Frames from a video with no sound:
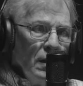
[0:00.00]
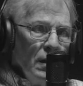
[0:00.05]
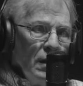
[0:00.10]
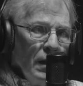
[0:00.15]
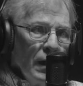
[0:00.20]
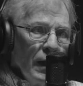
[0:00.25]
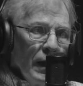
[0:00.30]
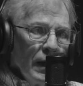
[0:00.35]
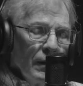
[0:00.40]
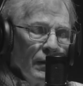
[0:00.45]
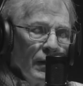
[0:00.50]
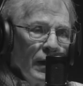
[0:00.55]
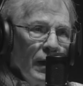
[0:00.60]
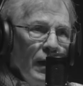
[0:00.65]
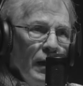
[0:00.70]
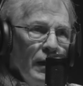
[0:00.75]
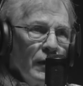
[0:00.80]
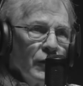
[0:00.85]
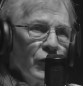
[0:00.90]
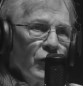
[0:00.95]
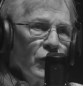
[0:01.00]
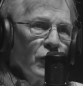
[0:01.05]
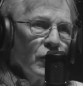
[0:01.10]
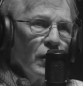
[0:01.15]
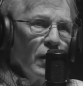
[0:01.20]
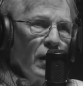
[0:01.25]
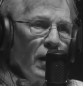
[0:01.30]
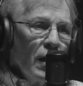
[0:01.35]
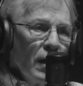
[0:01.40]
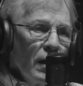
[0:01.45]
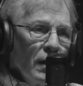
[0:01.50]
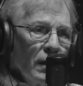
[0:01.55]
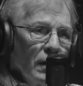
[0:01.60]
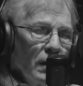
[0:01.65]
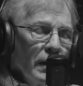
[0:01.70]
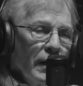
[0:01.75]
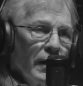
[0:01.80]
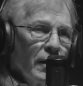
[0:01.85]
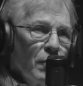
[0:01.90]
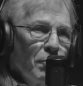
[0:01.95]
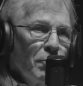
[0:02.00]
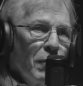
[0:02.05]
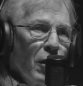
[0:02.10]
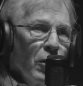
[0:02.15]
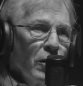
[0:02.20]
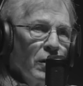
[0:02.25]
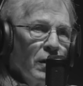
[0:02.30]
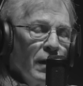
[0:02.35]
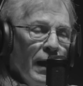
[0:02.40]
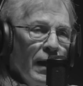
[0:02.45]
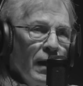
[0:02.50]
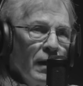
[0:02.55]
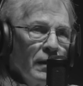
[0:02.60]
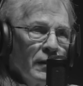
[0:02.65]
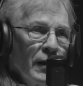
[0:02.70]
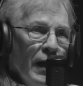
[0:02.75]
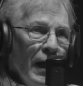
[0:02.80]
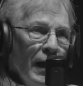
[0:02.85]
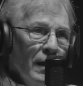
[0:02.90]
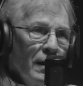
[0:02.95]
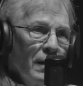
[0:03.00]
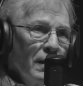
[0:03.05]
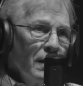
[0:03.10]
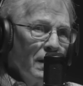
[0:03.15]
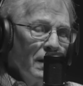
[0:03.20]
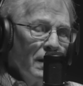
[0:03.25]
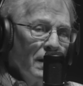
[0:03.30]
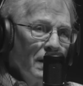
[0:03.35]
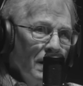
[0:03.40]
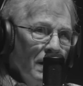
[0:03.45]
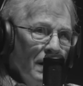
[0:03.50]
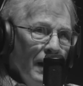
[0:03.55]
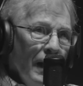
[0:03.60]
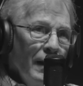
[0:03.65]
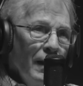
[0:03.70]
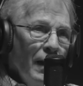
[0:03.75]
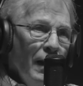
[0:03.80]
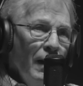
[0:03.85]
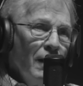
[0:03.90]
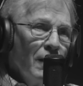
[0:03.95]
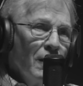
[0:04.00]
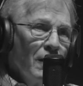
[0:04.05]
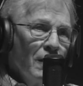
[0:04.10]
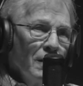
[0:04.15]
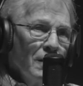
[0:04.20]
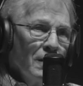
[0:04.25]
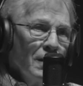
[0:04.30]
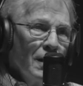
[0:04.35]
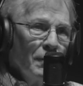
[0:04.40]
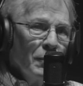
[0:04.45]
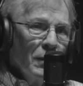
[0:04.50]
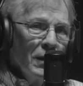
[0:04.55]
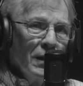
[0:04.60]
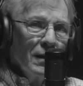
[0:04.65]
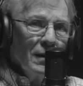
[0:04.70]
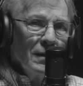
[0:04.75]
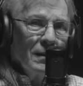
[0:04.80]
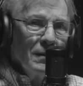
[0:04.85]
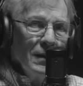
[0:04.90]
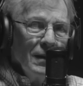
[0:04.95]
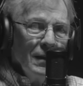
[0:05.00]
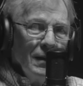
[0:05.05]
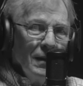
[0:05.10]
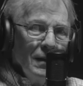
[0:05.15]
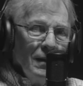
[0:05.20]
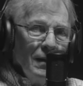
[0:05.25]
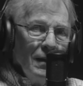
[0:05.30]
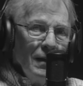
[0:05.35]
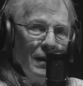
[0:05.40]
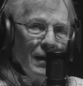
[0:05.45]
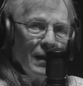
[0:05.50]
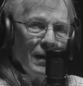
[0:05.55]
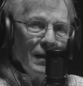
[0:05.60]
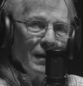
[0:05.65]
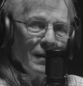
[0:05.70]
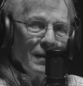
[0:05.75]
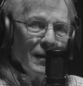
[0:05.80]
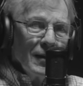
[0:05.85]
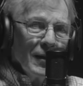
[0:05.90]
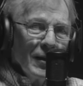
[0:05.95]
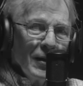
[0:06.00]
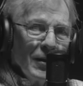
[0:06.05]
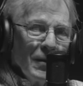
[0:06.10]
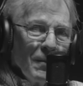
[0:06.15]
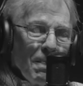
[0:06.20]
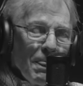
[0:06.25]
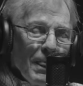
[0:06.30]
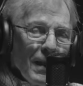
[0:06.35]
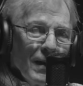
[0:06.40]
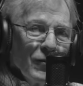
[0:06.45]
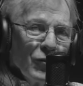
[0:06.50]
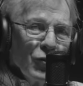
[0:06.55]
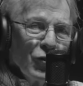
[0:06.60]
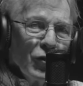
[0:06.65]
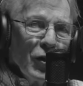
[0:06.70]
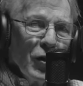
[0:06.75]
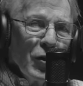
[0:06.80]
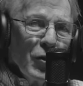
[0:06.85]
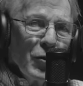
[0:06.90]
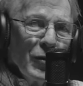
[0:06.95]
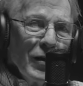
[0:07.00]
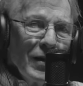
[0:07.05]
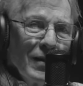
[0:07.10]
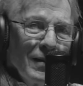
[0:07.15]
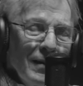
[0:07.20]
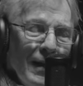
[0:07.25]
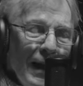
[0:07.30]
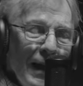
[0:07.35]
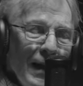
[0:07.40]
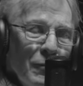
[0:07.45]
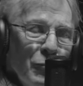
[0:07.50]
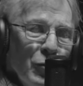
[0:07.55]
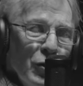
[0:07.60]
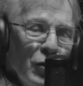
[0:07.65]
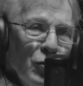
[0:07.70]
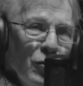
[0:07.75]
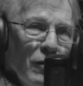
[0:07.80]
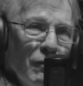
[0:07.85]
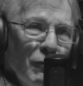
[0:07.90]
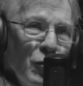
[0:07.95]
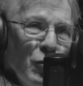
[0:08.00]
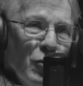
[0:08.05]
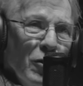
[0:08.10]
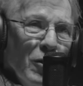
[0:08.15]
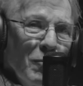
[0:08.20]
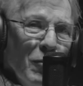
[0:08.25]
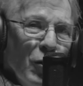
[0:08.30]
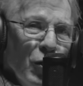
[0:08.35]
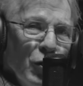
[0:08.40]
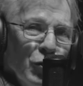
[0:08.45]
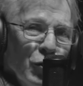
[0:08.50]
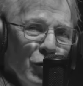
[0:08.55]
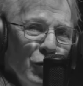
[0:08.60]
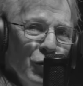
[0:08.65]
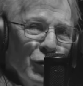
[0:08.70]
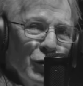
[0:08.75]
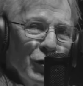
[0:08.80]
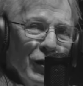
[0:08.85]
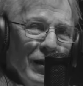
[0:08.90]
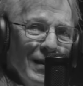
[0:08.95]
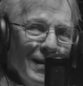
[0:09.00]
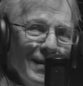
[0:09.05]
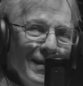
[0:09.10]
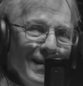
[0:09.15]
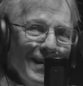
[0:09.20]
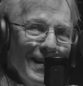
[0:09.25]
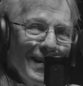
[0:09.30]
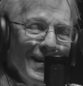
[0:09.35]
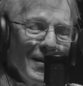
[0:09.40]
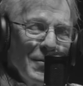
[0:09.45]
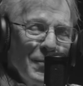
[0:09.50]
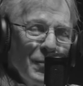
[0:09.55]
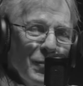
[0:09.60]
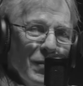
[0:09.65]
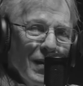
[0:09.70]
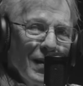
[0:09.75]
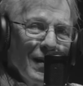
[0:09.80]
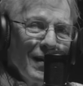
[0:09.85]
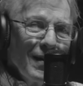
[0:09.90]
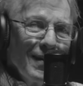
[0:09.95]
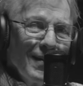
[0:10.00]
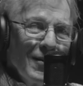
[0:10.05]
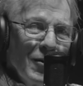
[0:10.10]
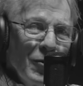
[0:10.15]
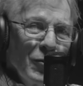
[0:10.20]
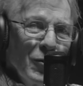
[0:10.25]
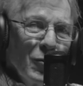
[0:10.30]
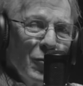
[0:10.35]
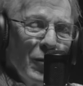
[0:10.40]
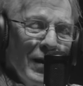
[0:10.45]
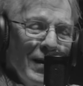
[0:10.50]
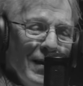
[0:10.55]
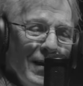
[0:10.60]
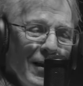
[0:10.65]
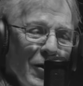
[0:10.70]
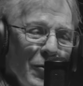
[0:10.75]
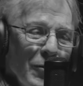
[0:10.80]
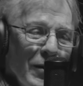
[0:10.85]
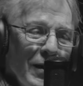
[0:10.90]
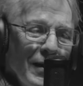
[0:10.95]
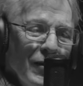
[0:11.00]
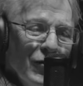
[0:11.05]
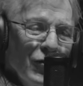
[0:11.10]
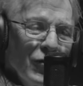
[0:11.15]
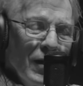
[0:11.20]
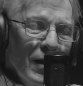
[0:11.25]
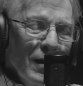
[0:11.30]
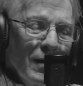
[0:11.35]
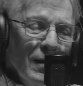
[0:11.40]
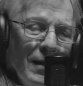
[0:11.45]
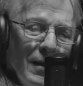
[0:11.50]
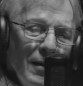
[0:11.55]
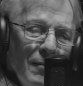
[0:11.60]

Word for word: And the S letter burned out, and it had Tate Hell up there. And so Dad would do a few commercials and on the radio, and he said,